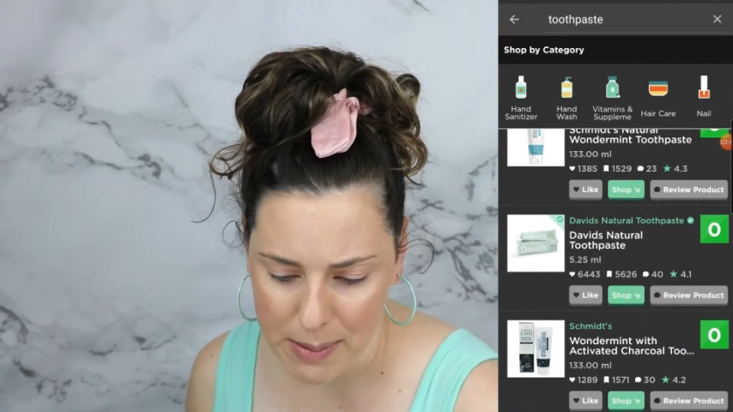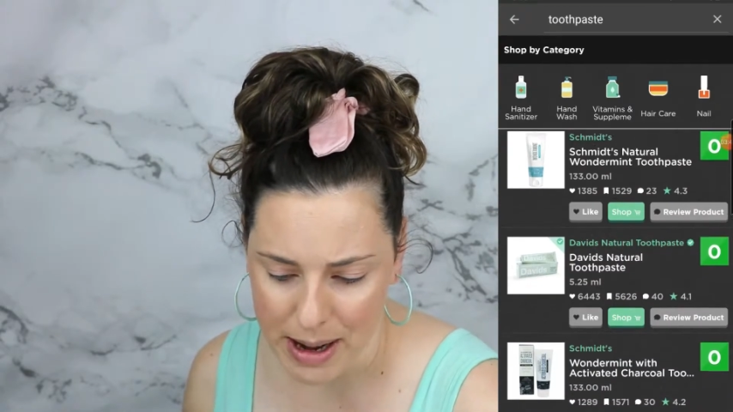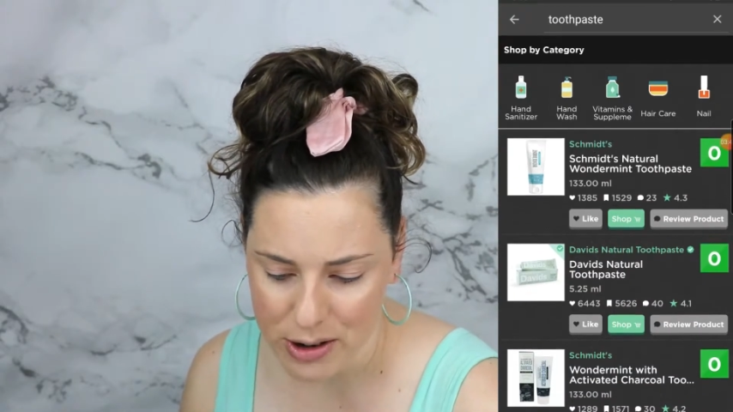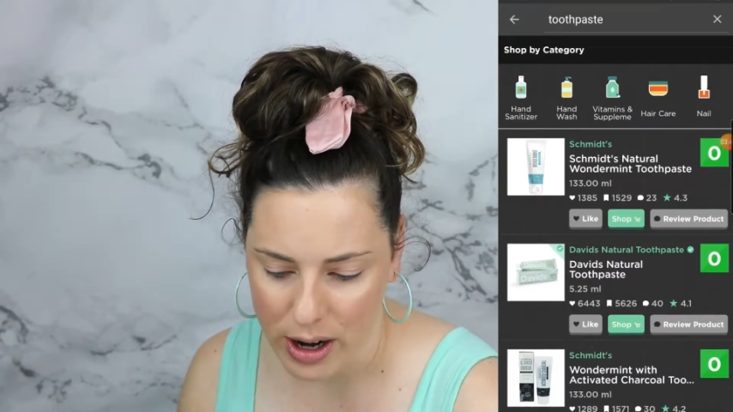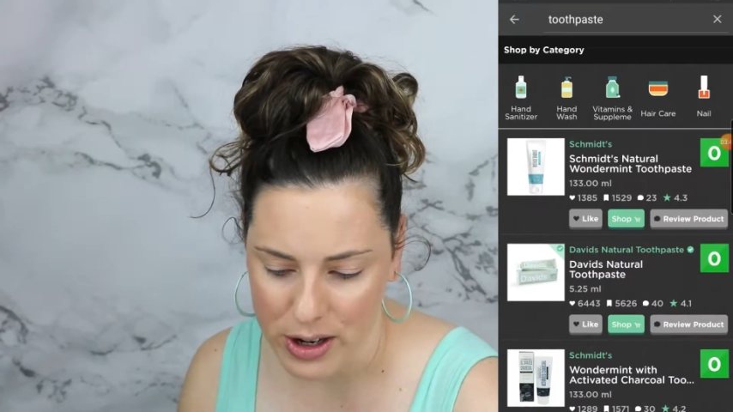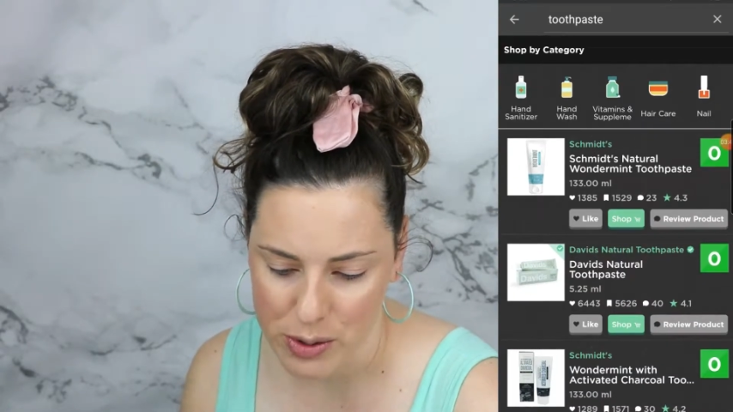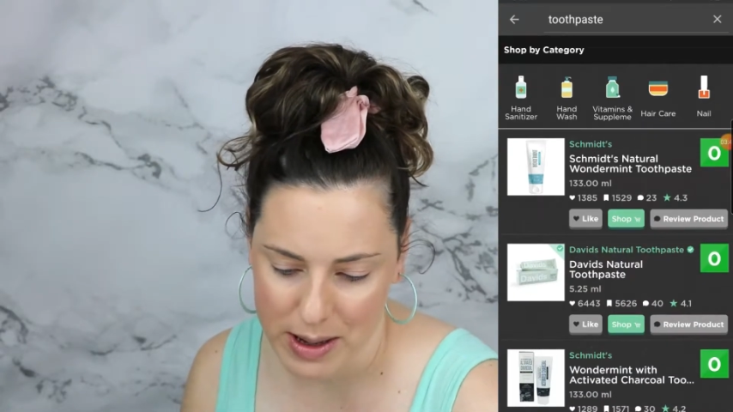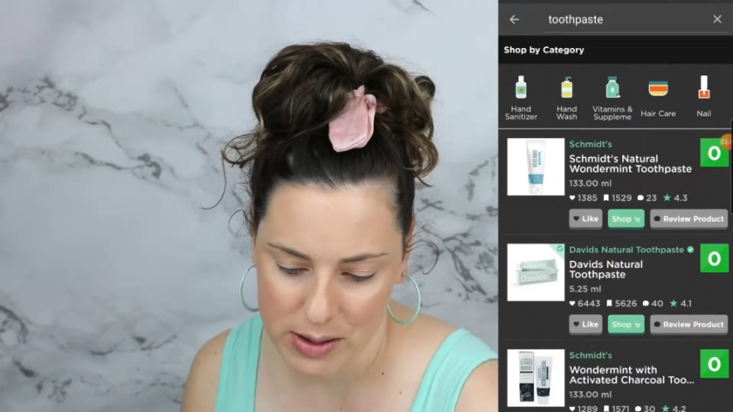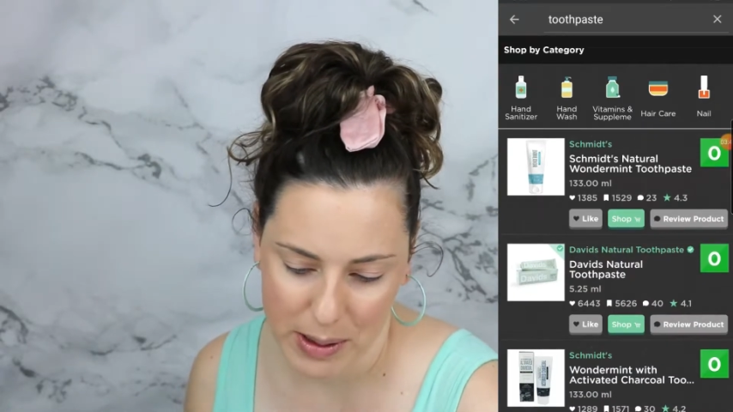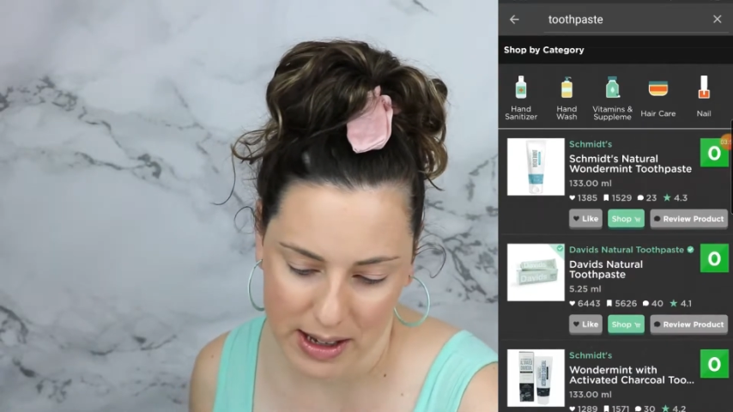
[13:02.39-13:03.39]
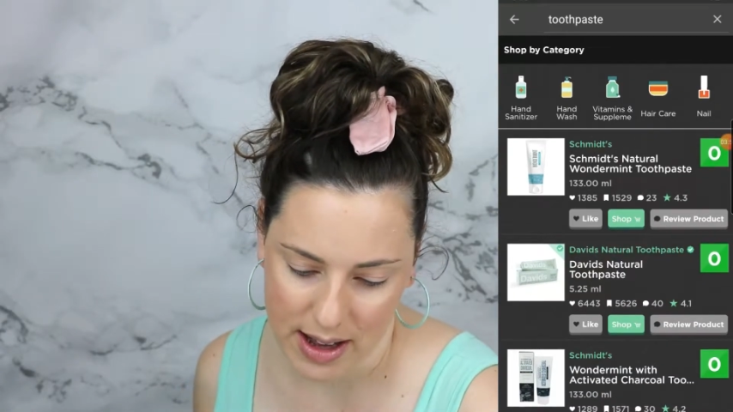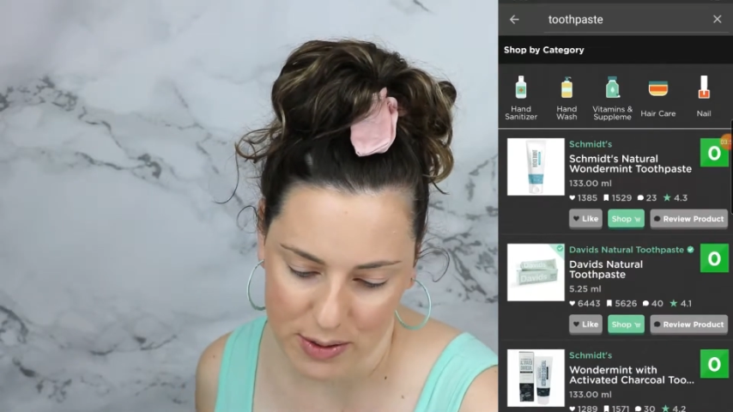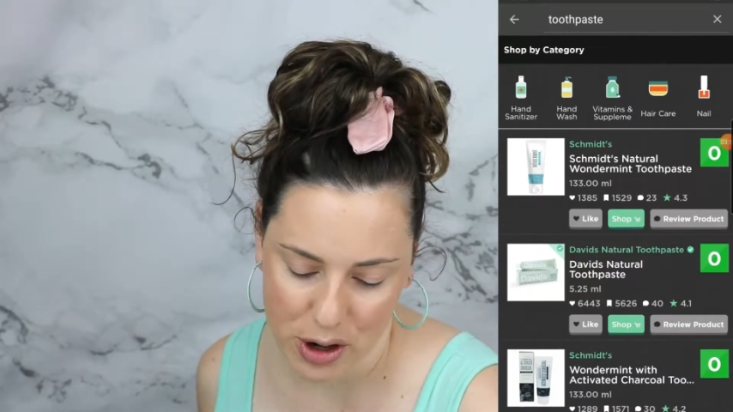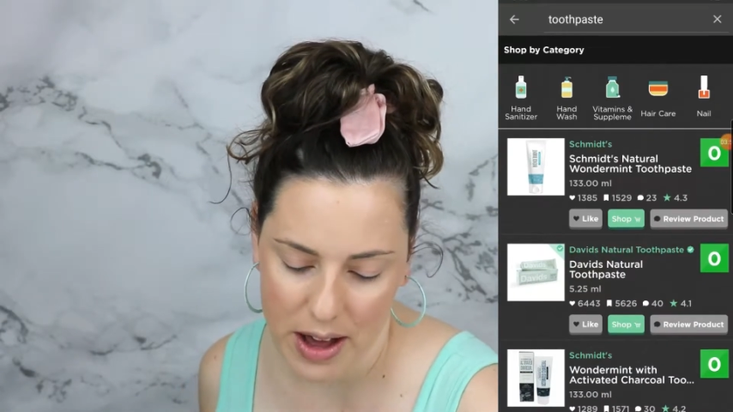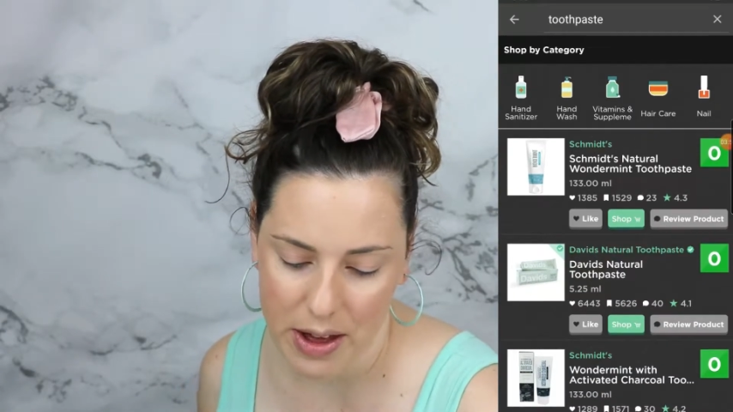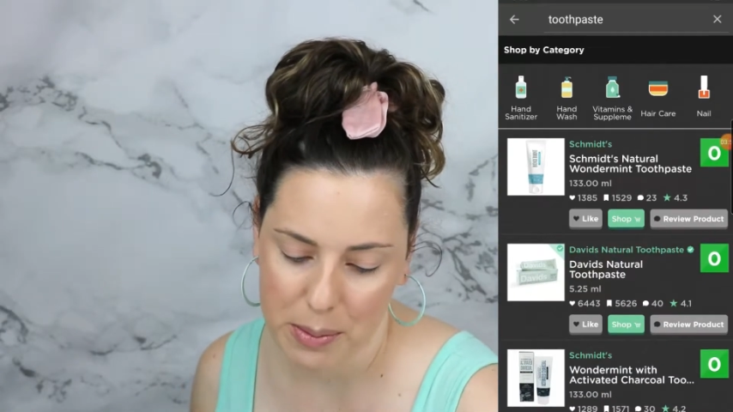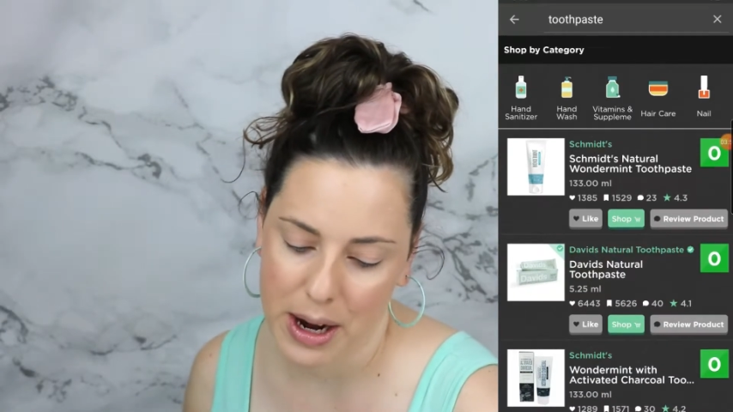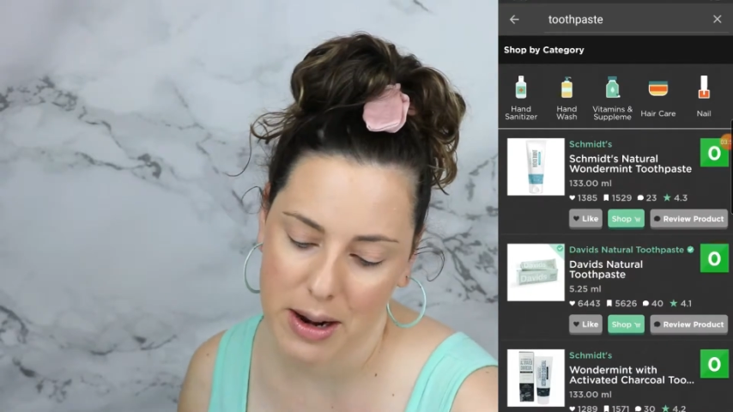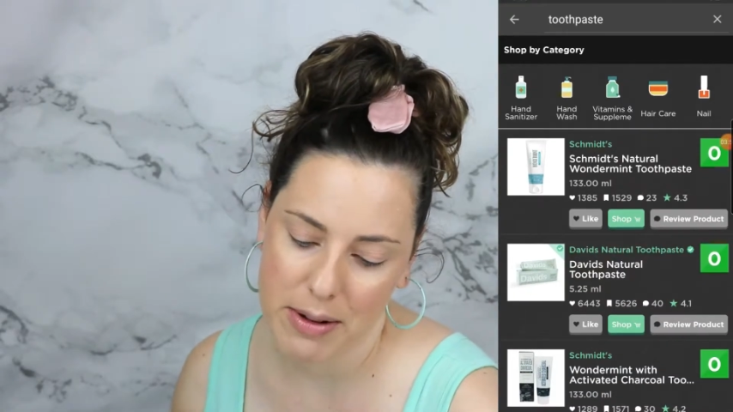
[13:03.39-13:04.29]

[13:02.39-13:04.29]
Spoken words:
might try Schmidt's because I've tried their brand